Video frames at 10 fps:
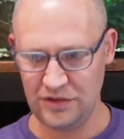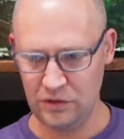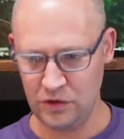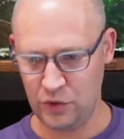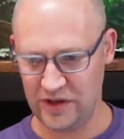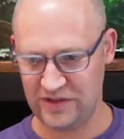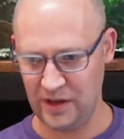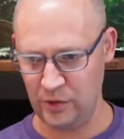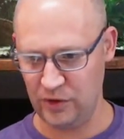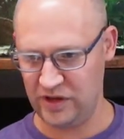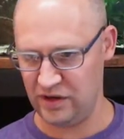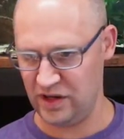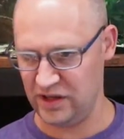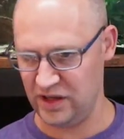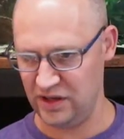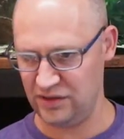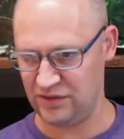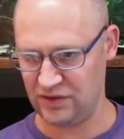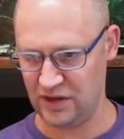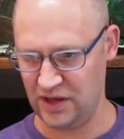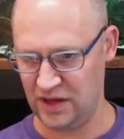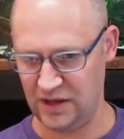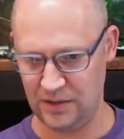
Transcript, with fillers: Let's do a quick demo here, I guess.